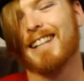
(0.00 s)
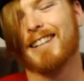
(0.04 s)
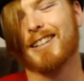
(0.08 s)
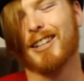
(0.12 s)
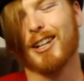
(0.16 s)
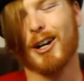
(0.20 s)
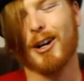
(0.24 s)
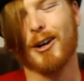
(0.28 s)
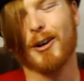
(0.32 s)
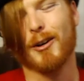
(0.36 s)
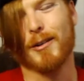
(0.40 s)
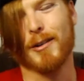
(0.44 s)

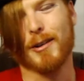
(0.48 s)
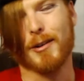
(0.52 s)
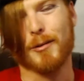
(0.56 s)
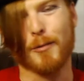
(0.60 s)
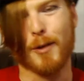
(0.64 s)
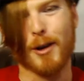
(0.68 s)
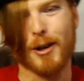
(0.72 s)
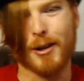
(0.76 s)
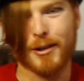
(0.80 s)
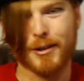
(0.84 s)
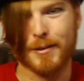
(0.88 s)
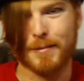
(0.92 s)
Hello and
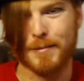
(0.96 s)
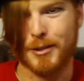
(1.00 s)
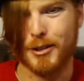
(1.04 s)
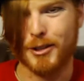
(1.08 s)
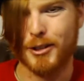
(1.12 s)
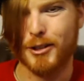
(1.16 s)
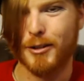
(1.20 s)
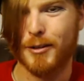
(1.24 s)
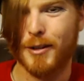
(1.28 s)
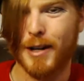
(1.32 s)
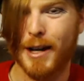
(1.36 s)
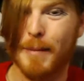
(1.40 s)
welcome
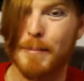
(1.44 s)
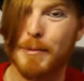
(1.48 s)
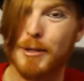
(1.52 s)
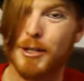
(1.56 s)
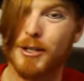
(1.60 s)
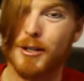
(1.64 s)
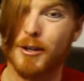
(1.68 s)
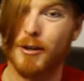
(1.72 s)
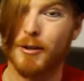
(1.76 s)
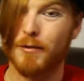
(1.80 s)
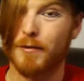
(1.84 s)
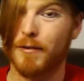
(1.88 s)
to
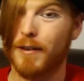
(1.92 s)
episode